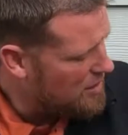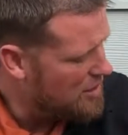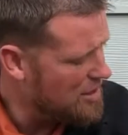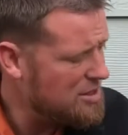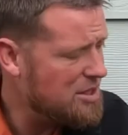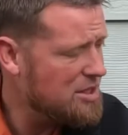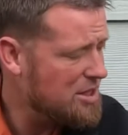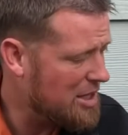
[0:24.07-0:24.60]

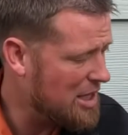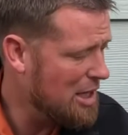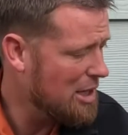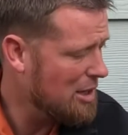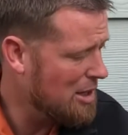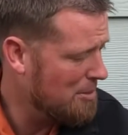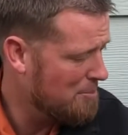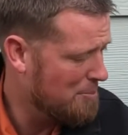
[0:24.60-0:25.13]
This is the
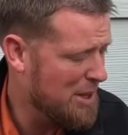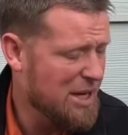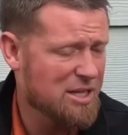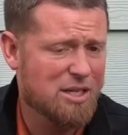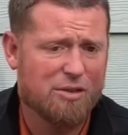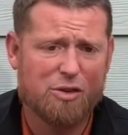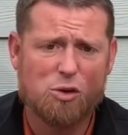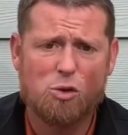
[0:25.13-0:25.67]
key
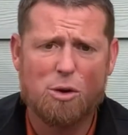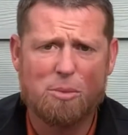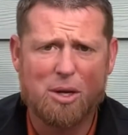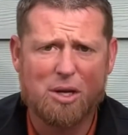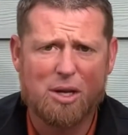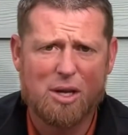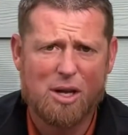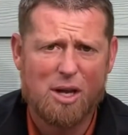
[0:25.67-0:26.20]
piece of
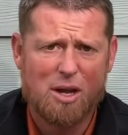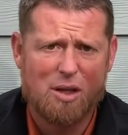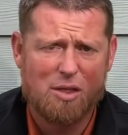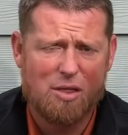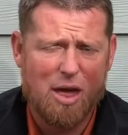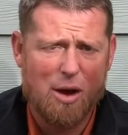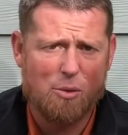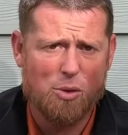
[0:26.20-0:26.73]
equipment
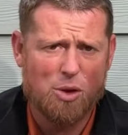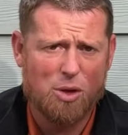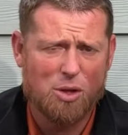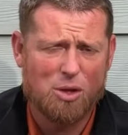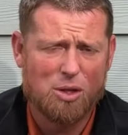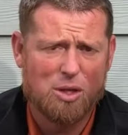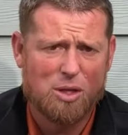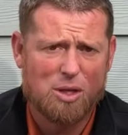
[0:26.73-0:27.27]
that
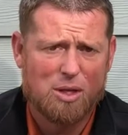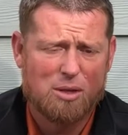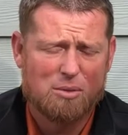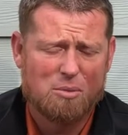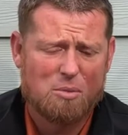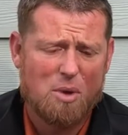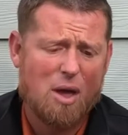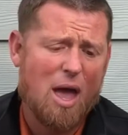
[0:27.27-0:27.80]
will
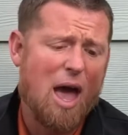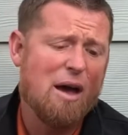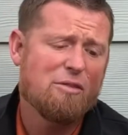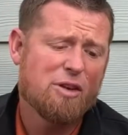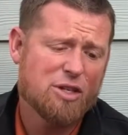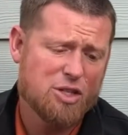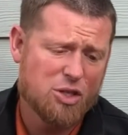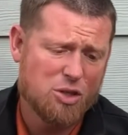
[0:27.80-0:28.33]

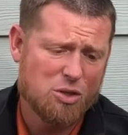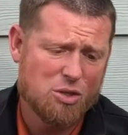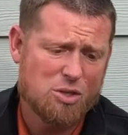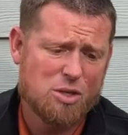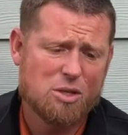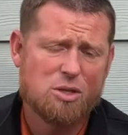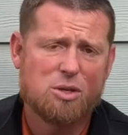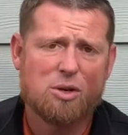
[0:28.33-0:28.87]
have
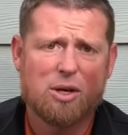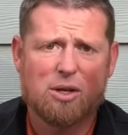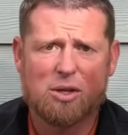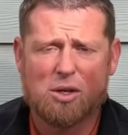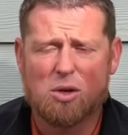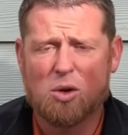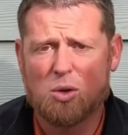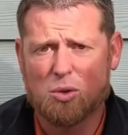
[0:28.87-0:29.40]
issues during
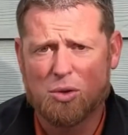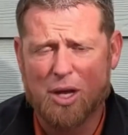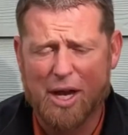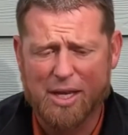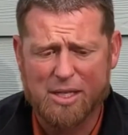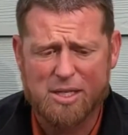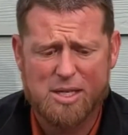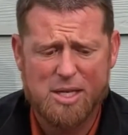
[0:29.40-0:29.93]
the cold
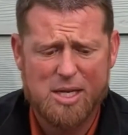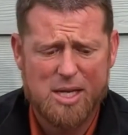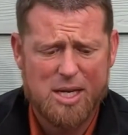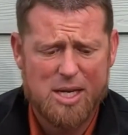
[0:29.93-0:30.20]
nights.